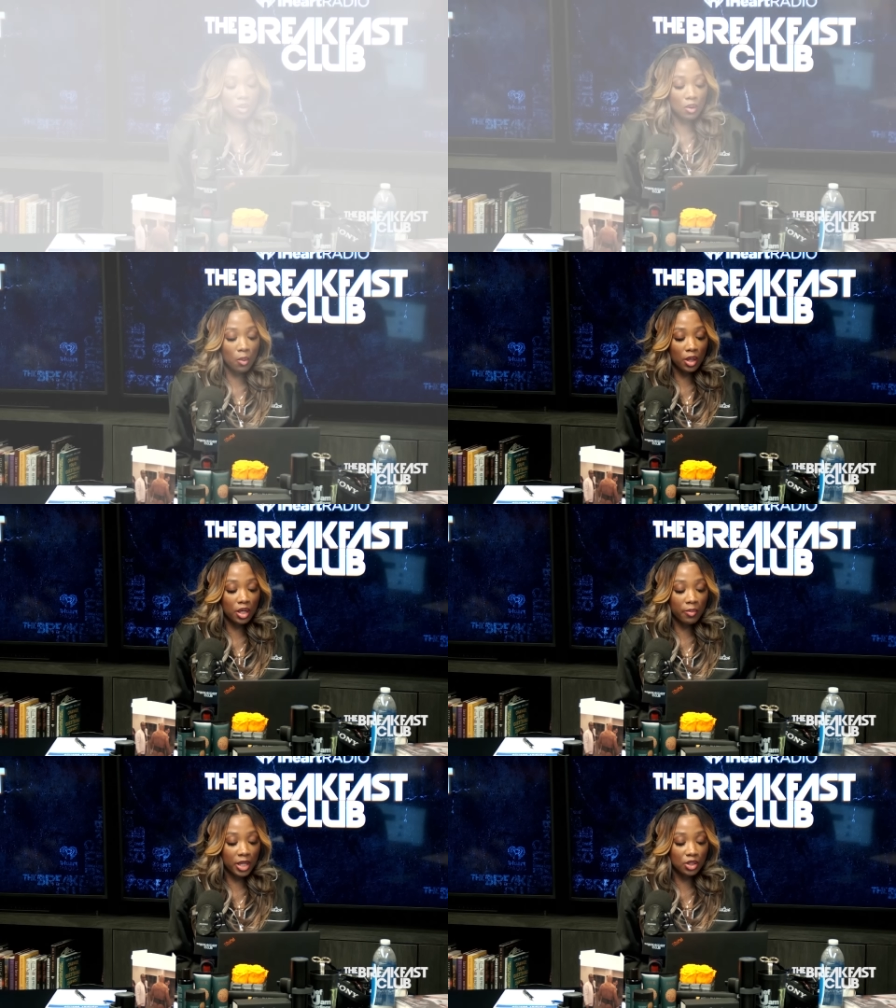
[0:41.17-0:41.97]
So I wanted
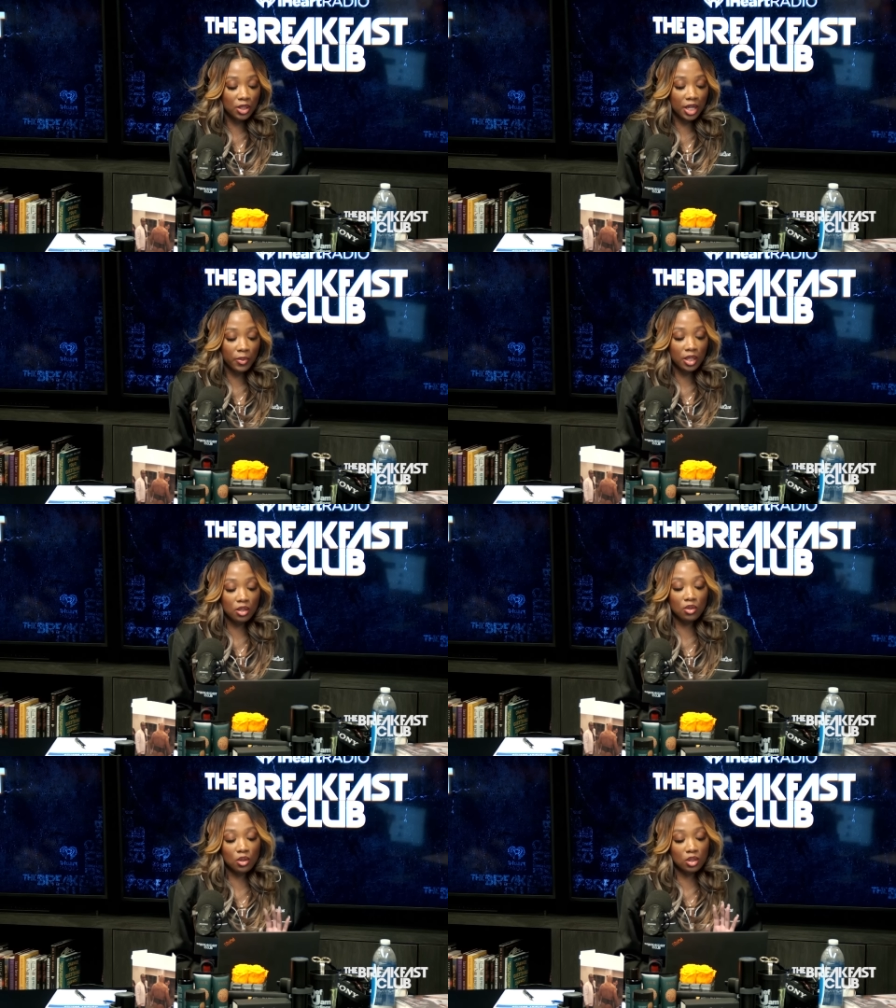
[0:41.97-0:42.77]
to make sure that we,
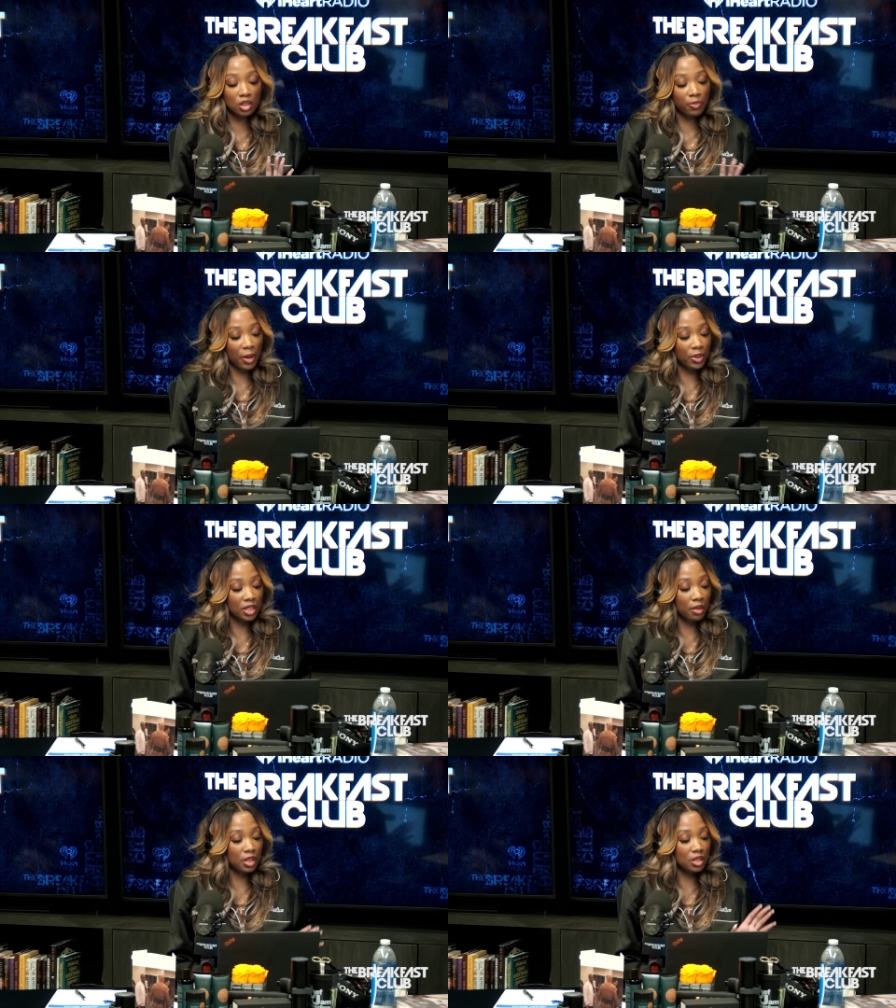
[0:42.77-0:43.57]
you know, took the proper
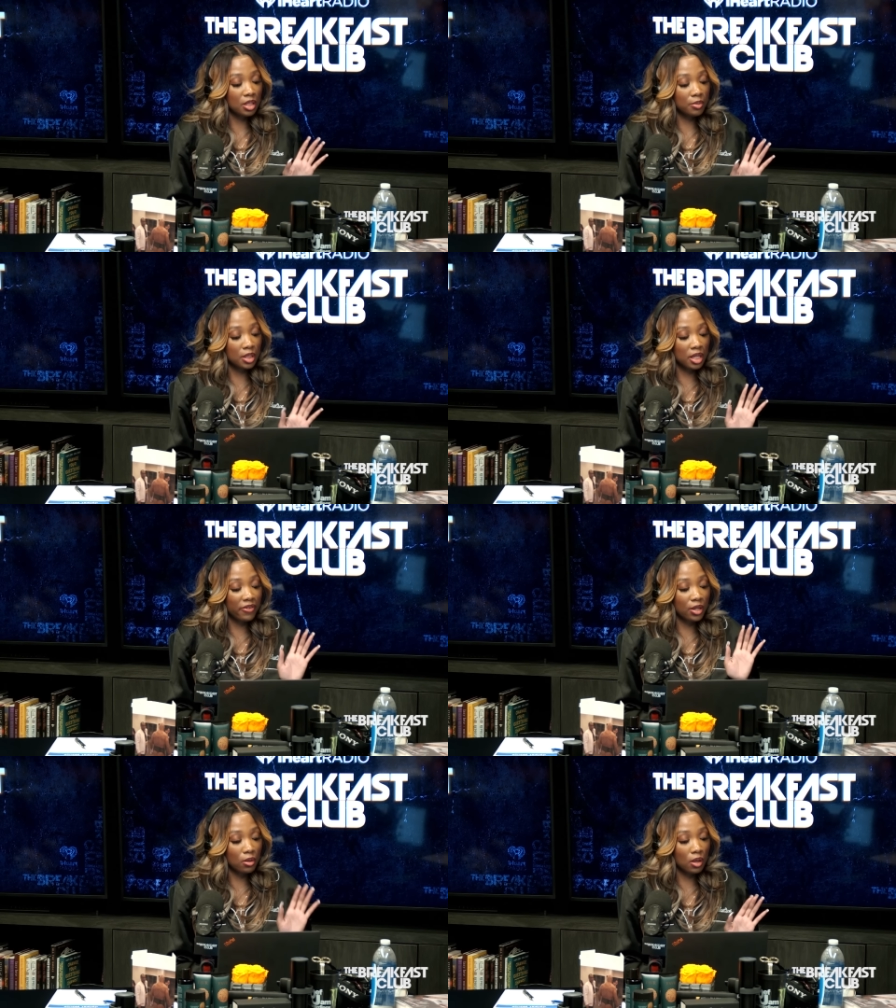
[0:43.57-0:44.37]
time to send him some love.
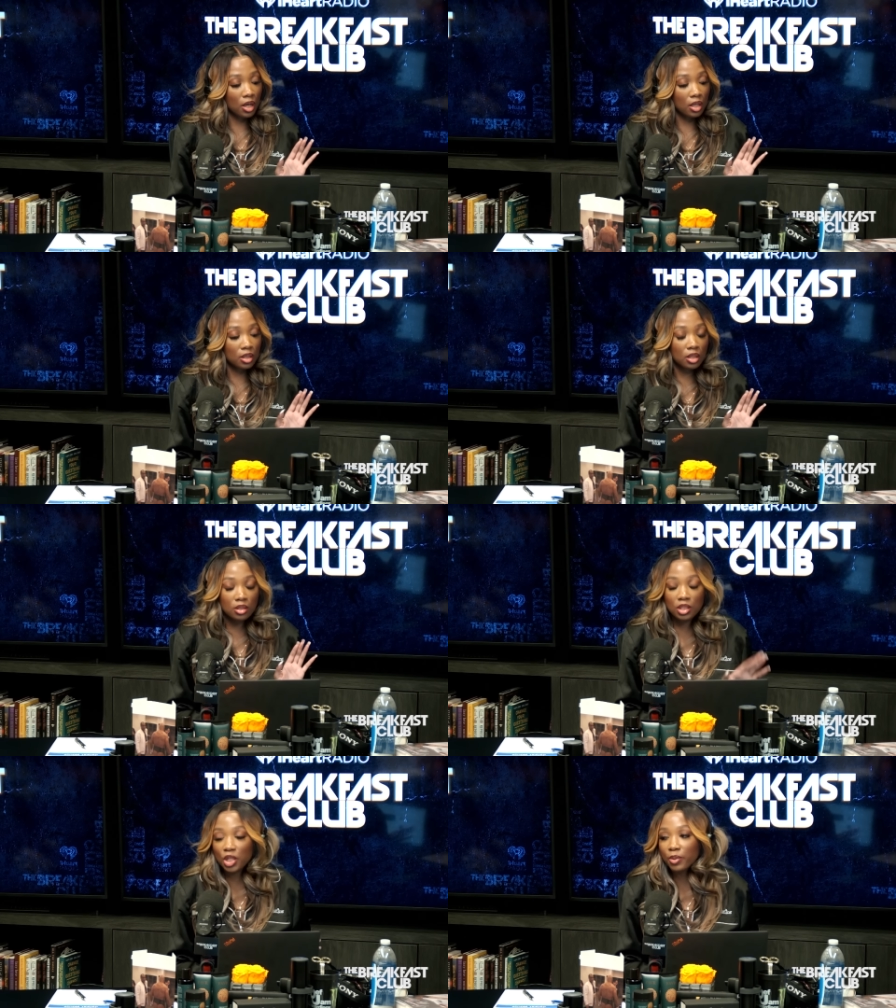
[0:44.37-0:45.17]
I know uh,
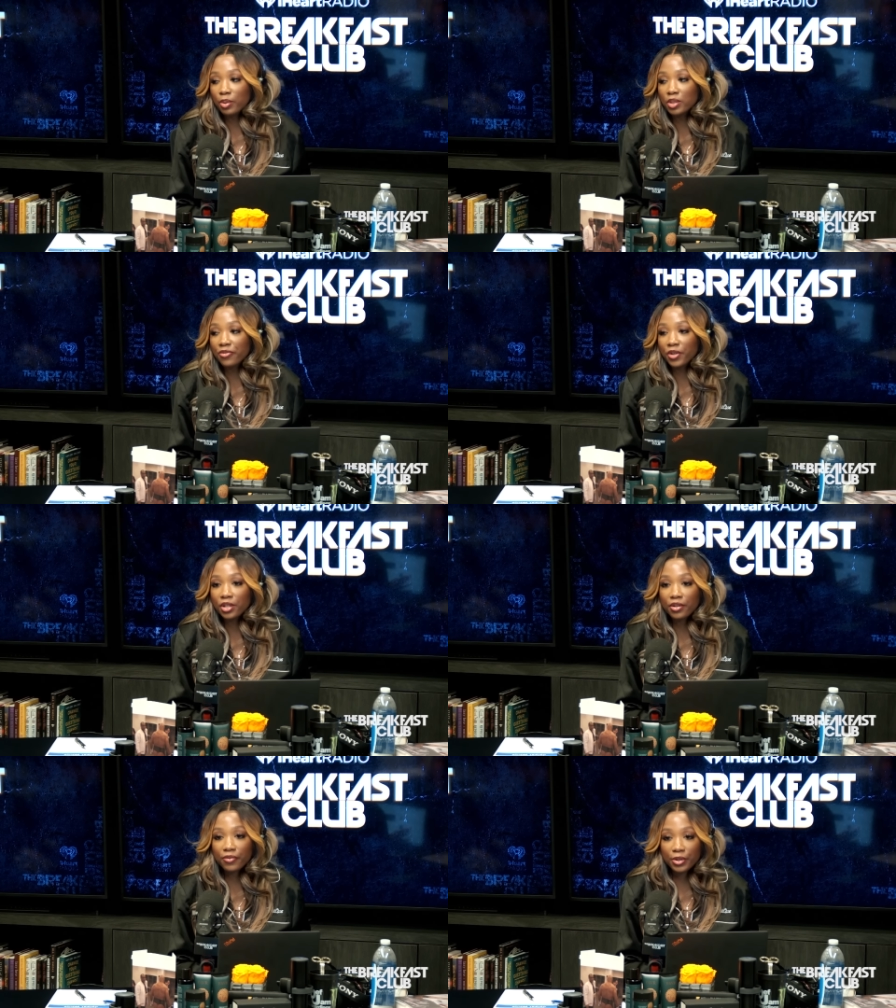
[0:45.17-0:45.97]
G Herbo was a
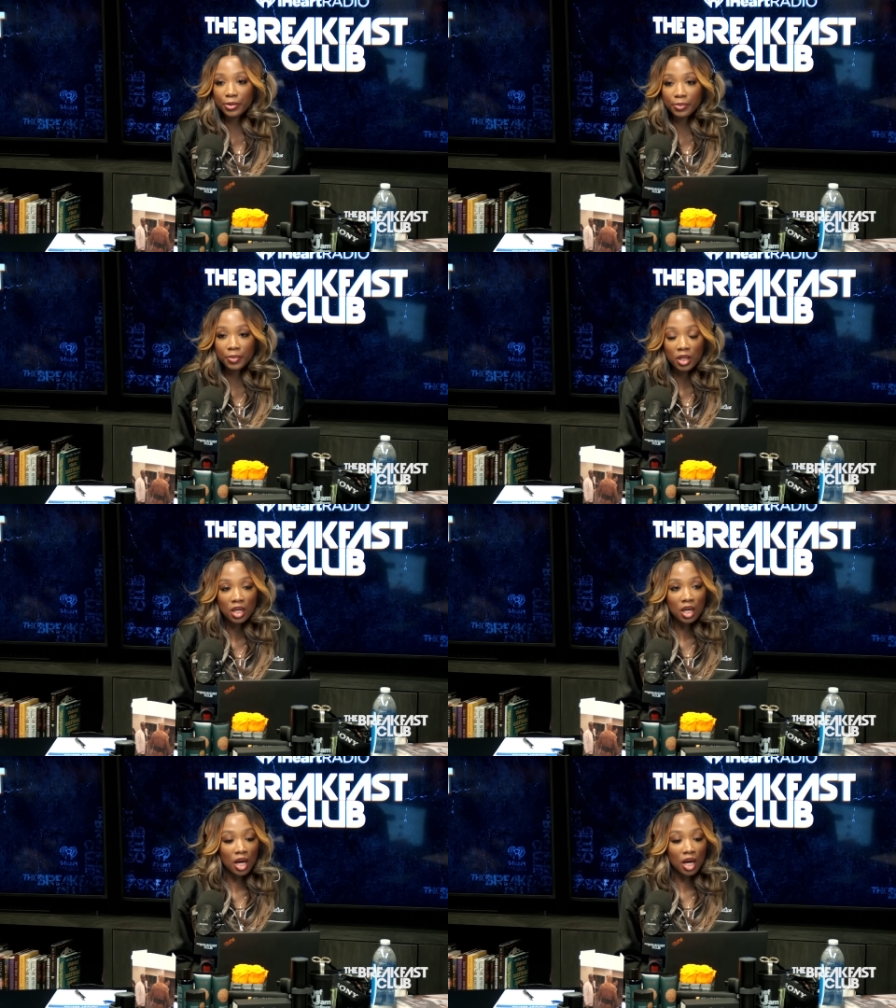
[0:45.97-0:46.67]
friend of the room, mm -hmm.